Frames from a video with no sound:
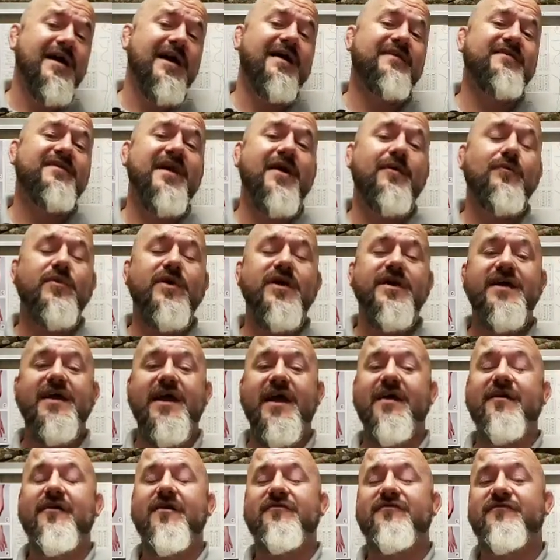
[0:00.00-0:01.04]
And then we
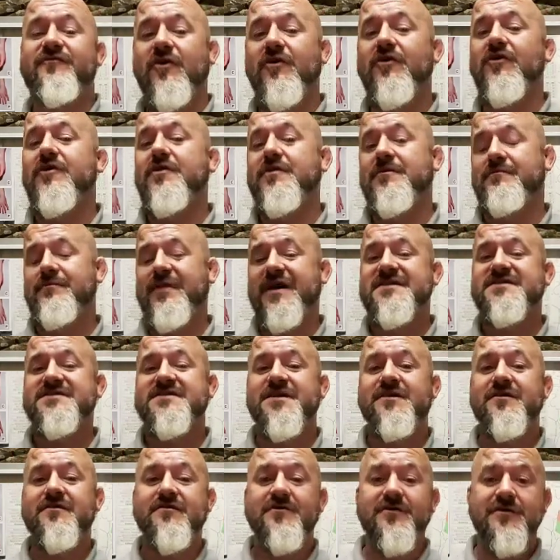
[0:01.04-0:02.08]
get fungal and
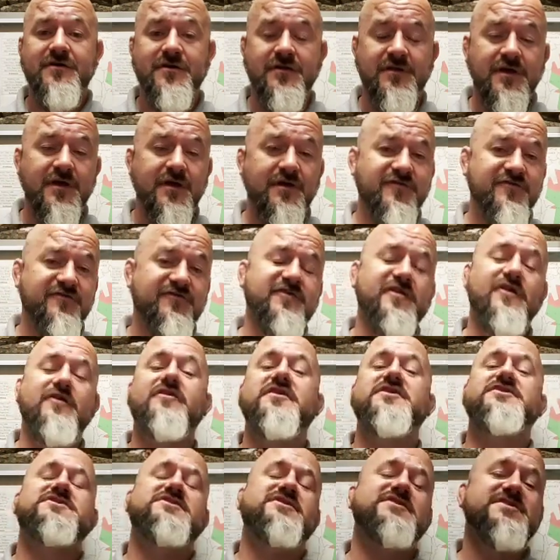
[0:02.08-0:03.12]
bacterial
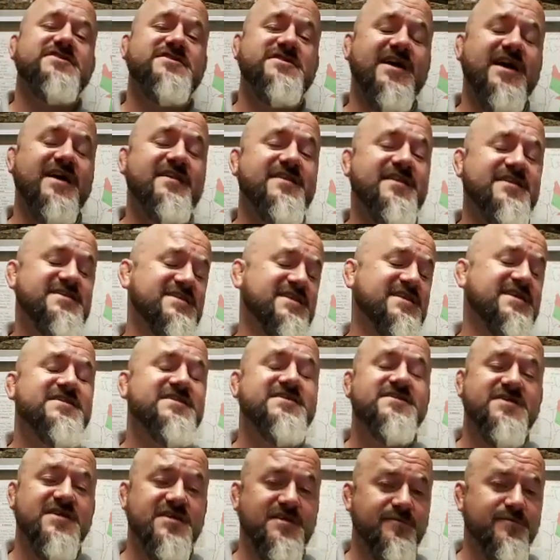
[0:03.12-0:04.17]
flourishes, and this
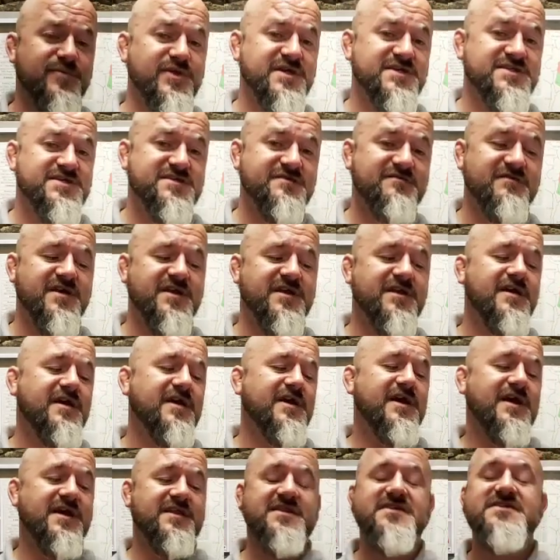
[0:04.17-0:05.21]
leads to the blistering
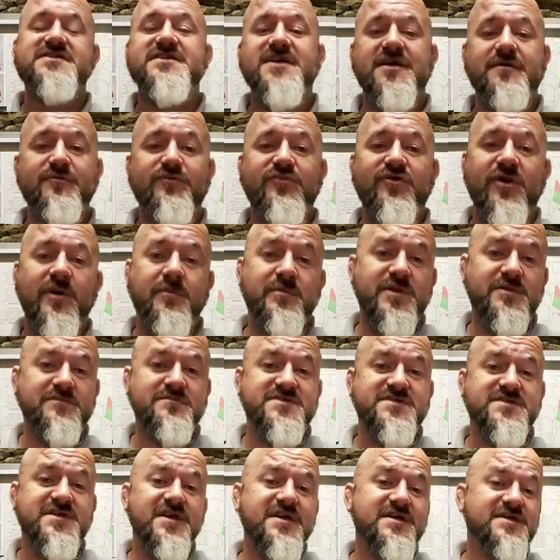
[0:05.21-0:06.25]
and the skin
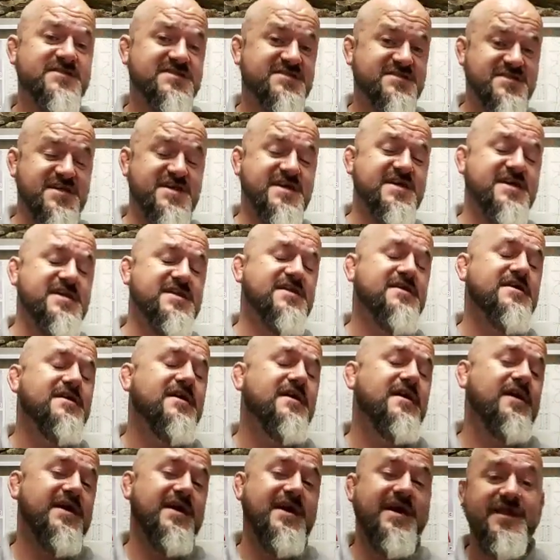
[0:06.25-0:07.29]
problems seen
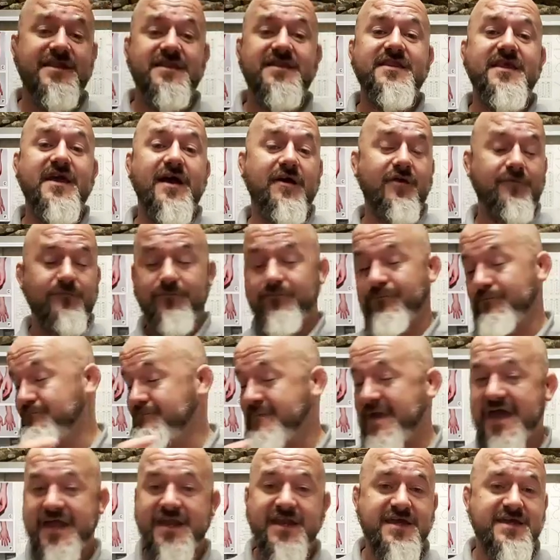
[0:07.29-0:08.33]
in
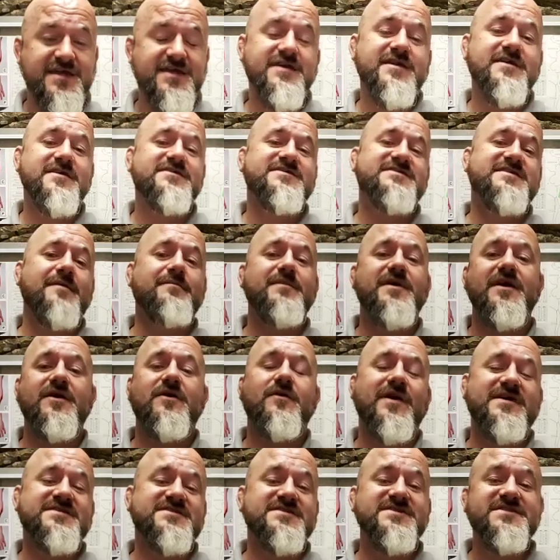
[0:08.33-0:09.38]
many
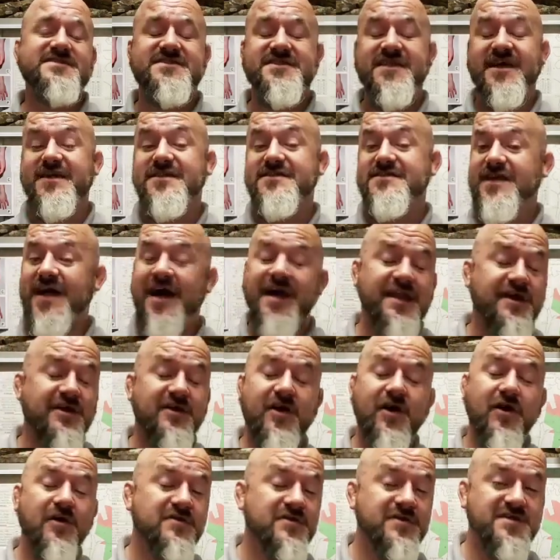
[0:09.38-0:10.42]
semi-aquatic snakes,
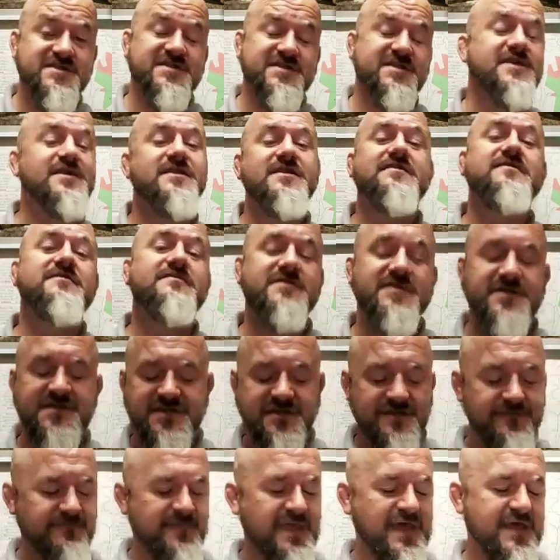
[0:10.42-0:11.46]
anacondas
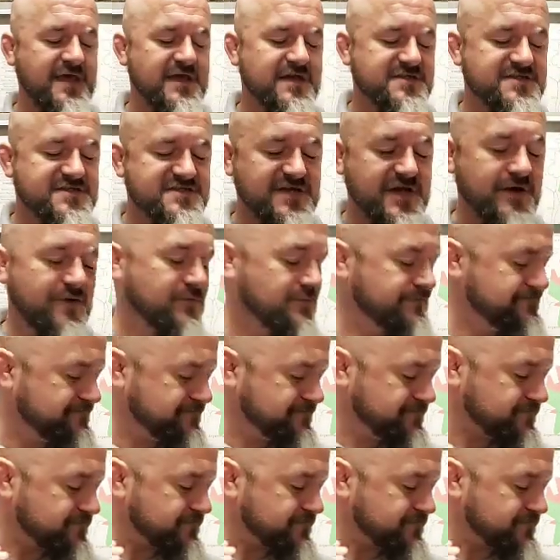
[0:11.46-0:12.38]
included. So